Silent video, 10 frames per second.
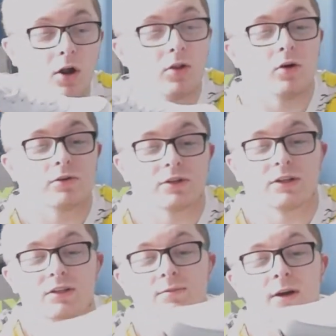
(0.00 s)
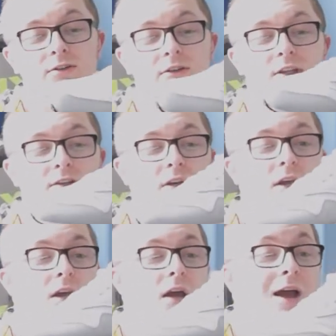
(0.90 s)
those? Are they a special edition?
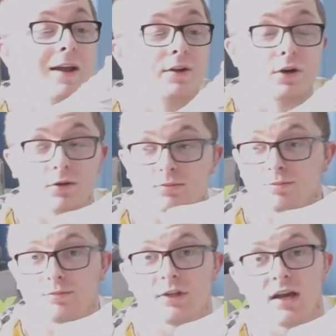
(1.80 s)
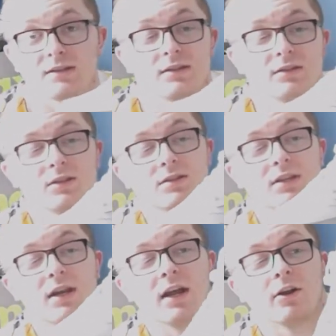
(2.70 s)
And no, guys, this is just
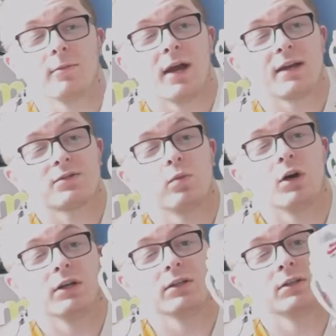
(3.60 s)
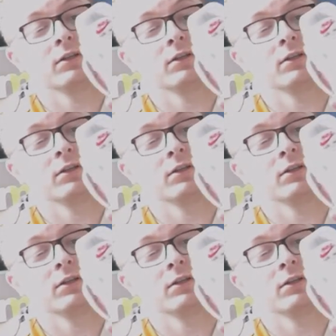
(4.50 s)
an Air Max 1